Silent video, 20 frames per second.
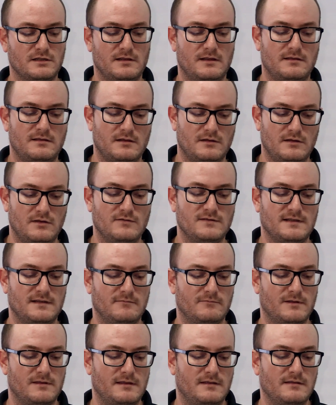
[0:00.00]
that they're
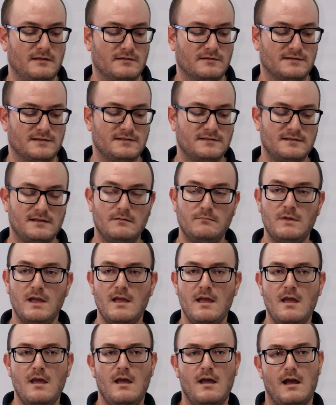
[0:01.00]
using within their system,
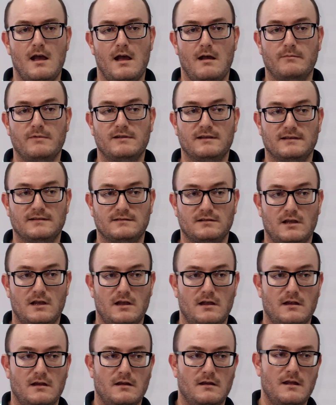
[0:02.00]
because
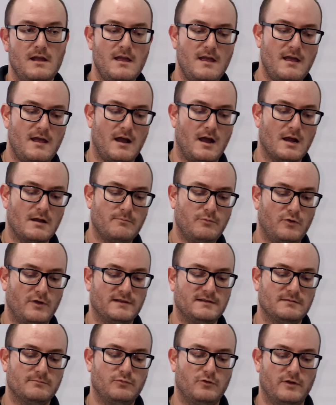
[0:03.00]
our
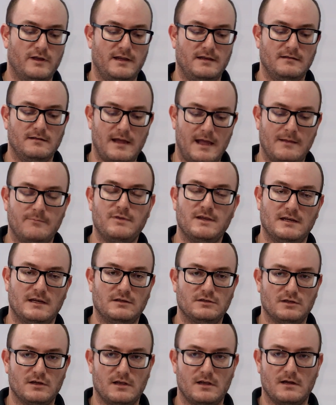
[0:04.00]
point-to-point IP
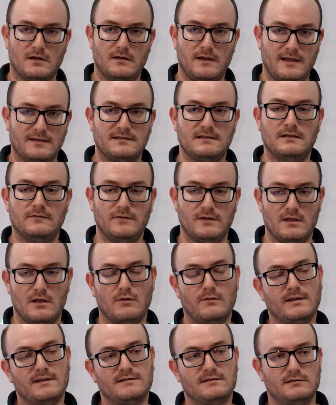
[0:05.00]
Ninja
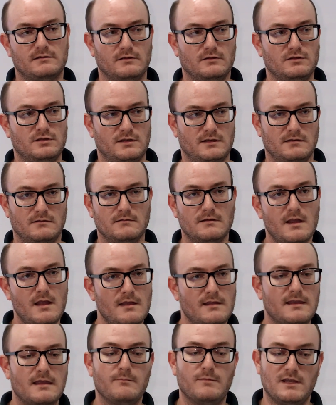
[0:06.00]
SDVoE solution
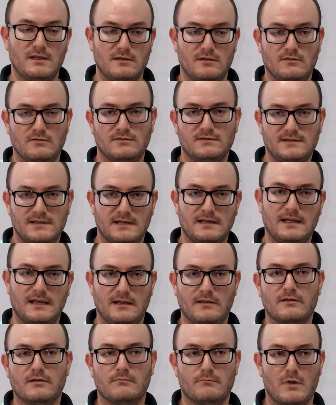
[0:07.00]
can be used in
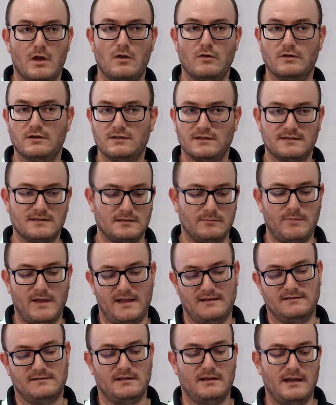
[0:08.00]
either mode. Just
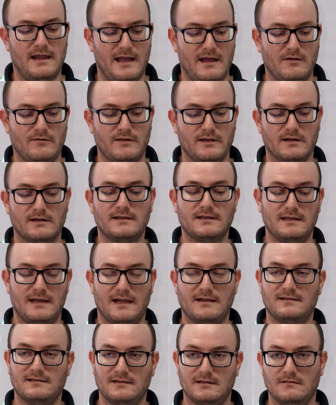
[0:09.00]
depends on how they're
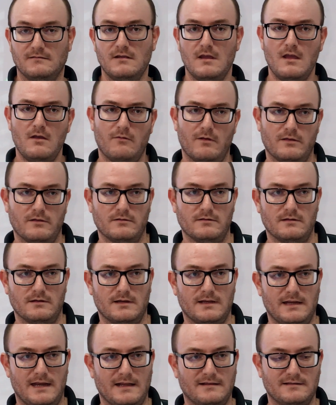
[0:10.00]
connected, whether they're
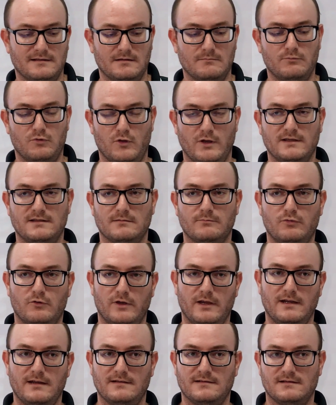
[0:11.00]
connected
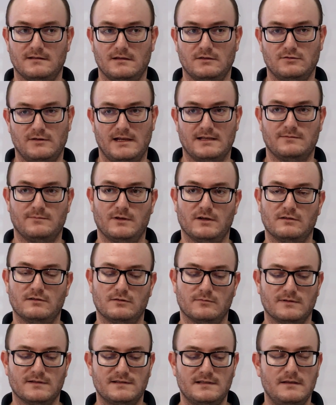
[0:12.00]
point-to-point as a transmitter
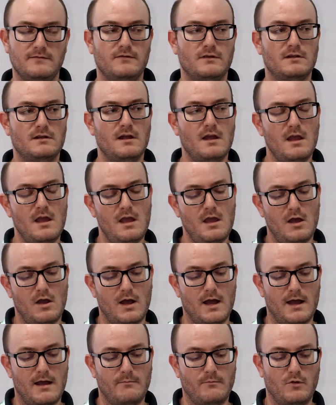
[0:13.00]
to receiver,
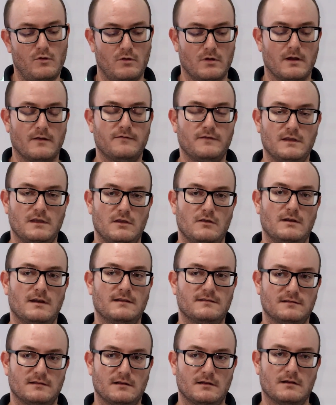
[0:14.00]
or if the
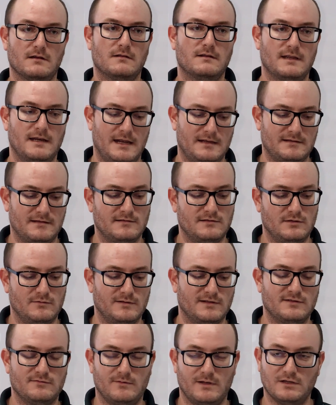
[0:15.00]
units are connected to
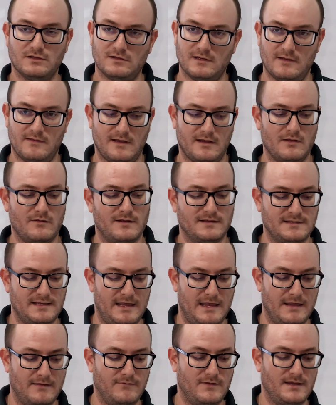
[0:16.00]
a switch, then they go into
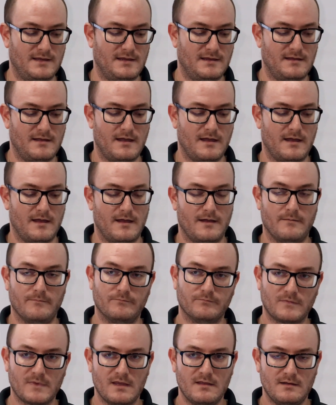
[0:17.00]
AV
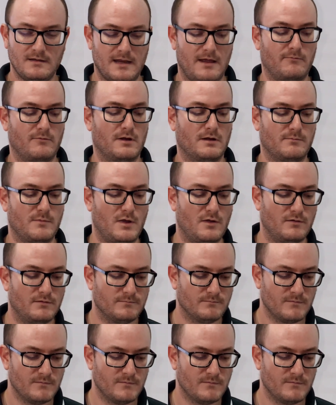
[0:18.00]
network mode.